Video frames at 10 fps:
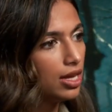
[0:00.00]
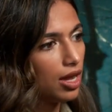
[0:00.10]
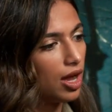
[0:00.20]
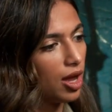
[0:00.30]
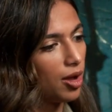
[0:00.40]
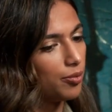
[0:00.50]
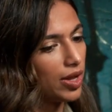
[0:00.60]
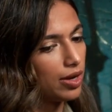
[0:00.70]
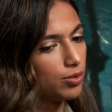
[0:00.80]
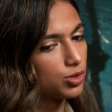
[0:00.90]
Um,
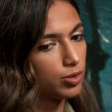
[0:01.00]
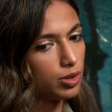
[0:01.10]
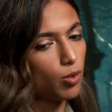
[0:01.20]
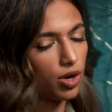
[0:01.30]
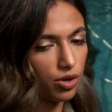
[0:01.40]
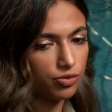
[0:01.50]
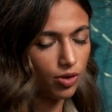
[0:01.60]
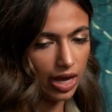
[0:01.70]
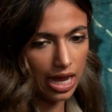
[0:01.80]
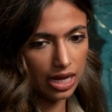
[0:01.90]
and it was really wonderful.
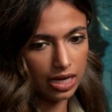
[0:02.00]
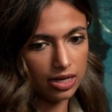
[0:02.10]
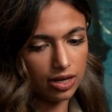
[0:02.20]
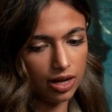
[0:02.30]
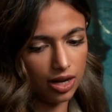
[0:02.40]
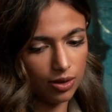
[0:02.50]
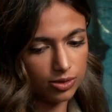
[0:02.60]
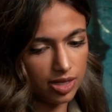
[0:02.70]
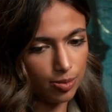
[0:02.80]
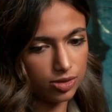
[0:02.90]
I had uh,
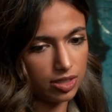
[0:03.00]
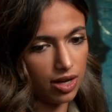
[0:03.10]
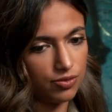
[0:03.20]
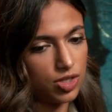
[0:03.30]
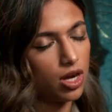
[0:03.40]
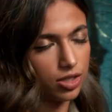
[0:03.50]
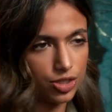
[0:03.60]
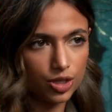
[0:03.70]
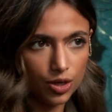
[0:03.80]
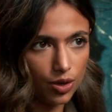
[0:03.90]
was able to kind of talk
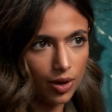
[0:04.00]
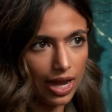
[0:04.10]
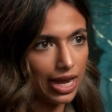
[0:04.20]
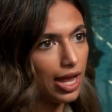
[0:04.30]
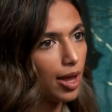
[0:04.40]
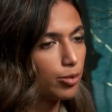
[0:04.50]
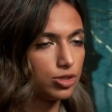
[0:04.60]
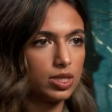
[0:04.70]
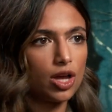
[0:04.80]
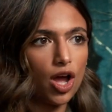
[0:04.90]
to AM,
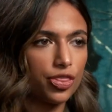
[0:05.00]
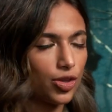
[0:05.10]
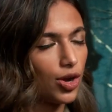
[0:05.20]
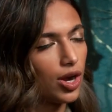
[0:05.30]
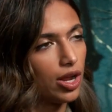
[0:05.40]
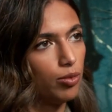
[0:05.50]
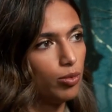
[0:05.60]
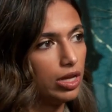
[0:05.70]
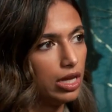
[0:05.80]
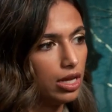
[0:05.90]
who's the author, and
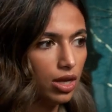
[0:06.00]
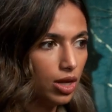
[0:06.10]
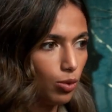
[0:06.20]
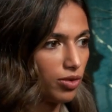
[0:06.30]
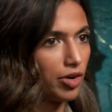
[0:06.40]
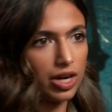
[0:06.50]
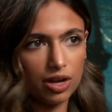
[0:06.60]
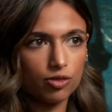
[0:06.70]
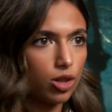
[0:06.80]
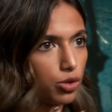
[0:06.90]
we were very
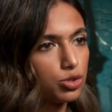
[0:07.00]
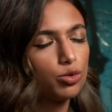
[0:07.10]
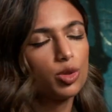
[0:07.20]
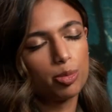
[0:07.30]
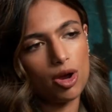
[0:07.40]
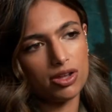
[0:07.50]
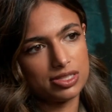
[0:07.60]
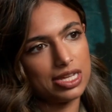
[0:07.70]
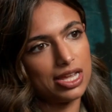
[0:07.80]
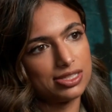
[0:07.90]
kind of close through the
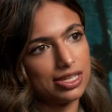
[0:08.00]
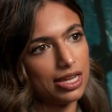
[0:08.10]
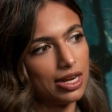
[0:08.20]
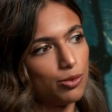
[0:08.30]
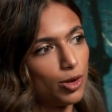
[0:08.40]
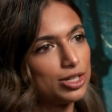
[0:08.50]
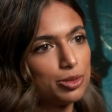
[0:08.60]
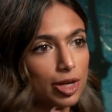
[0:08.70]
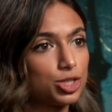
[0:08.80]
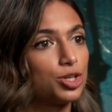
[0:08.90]
process. And I wanted
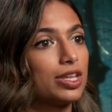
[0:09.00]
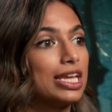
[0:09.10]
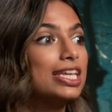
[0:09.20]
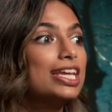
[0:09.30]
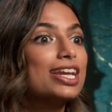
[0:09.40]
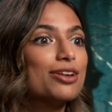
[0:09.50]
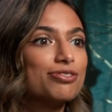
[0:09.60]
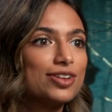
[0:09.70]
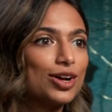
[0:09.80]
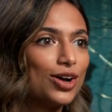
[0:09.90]
to make sure that he didn't
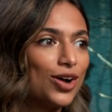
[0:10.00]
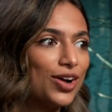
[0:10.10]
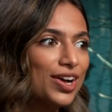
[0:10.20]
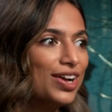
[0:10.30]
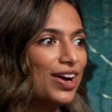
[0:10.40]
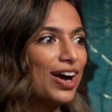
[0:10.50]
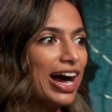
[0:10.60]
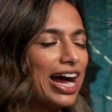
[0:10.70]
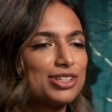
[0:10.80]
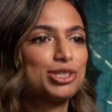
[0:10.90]
feel,
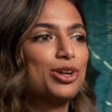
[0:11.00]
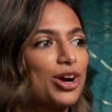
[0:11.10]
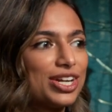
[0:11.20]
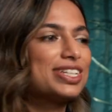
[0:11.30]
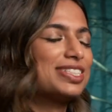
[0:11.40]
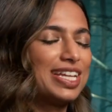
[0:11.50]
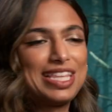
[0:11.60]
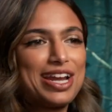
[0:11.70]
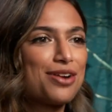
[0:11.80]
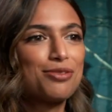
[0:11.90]
uh, as an artist, like
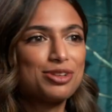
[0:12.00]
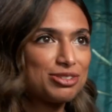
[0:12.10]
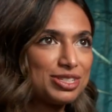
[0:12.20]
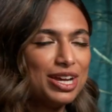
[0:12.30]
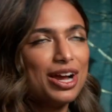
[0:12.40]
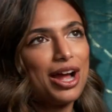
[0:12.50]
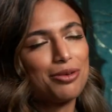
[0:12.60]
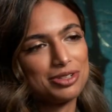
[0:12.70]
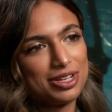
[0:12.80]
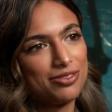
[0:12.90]
that I was I
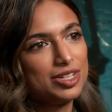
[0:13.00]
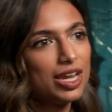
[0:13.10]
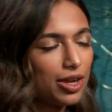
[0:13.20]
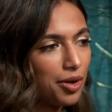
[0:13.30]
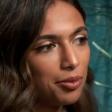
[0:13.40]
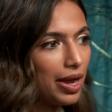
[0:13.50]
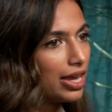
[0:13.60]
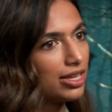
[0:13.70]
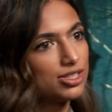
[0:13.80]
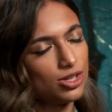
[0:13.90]
was kind of taking away
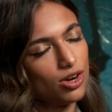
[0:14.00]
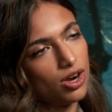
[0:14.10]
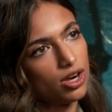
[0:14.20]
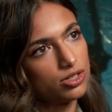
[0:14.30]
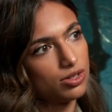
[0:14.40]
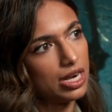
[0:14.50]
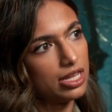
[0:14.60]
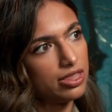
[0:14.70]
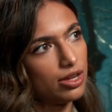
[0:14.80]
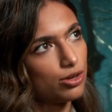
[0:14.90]
his art or
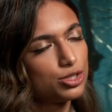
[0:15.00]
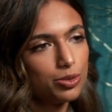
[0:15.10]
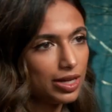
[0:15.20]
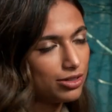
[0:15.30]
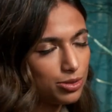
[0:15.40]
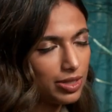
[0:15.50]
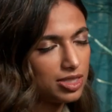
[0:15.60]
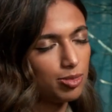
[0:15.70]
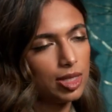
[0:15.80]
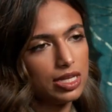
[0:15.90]
anything or doing doing
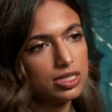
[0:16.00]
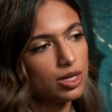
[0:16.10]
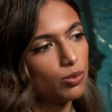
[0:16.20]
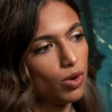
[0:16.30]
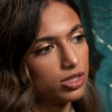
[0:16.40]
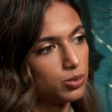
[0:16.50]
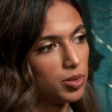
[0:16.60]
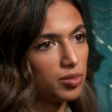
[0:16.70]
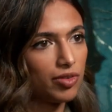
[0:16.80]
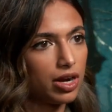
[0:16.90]
something he didn't want. So
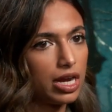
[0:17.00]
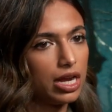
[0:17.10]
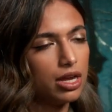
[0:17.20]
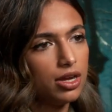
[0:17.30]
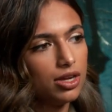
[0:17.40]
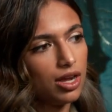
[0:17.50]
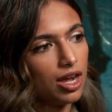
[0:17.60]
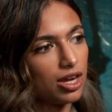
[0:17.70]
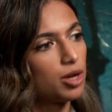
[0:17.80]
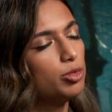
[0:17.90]
we were very
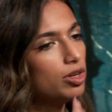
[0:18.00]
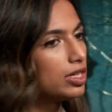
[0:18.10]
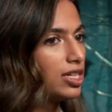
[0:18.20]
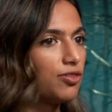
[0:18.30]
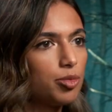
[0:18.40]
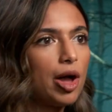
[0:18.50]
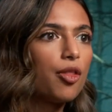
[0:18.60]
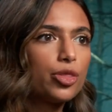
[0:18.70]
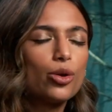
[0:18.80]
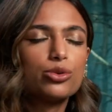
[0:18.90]
uh, communicative
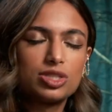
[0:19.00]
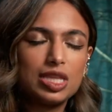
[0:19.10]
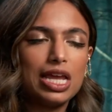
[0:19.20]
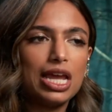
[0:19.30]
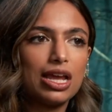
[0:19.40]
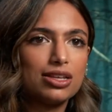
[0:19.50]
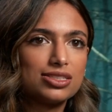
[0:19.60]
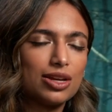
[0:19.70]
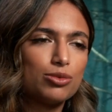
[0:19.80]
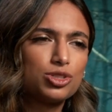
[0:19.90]
about those
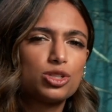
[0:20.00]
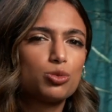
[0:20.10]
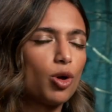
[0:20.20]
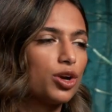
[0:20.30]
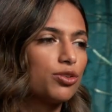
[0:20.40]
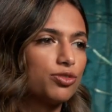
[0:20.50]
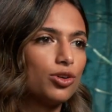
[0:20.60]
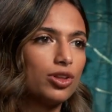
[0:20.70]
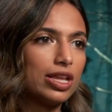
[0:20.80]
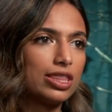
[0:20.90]
things. And it was just
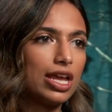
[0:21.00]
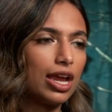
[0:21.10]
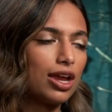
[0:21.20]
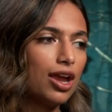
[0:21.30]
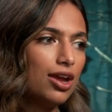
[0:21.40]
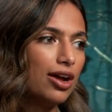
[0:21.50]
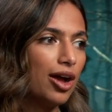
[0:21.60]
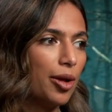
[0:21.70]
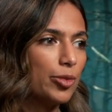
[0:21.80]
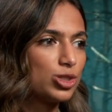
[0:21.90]
wonderful. I think
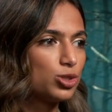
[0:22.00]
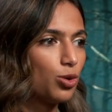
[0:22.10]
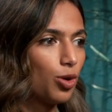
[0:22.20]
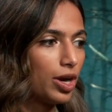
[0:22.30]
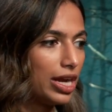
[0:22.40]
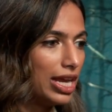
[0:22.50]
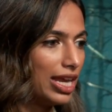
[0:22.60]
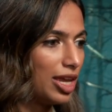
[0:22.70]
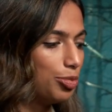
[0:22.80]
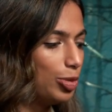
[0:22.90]
um, a story
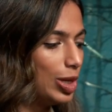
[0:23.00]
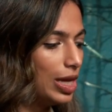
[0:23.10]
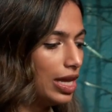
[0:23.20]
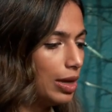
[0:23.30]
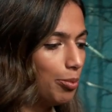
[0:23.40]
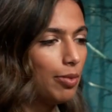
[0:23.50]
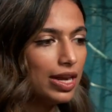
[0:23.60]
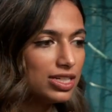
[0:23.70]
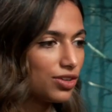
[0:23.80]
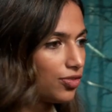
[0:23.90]
can be
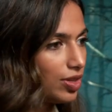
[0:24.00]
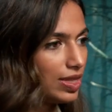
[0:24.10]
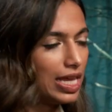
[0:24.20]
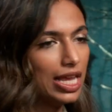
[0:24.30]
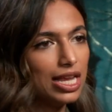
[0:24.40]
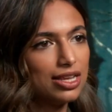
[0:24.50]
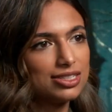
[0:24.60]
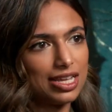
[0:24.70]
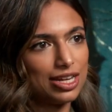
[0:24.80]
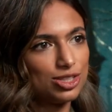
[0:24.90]
many different
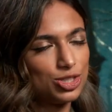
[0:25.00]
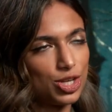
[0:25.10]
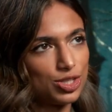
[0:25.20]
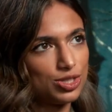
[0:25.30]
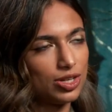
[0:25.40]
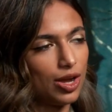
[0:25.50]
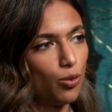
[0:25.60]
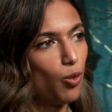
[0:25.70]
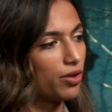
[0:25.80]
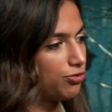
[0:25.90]
things, and it's just uh,
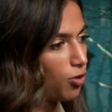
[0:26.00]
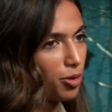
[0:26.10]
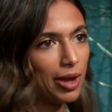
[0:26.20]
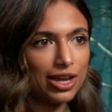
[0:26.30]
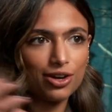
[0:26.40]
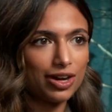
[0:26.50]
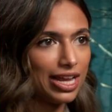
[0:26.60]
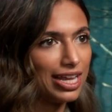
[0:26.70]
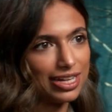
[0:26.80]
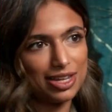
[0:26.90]
what format you're
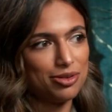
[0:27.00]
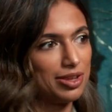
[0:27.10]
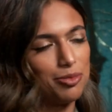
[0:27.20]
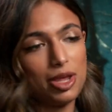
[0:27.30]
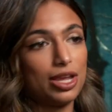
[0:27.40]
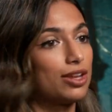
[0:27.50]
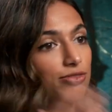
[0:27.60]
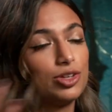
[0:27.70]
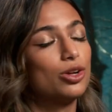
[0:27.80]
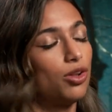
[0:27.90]
in can, can make it
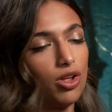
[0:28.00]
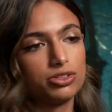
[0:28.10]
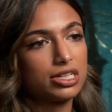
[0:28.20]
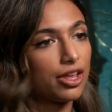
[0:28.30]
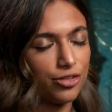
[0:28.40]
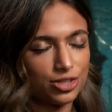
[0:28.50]
feel altogether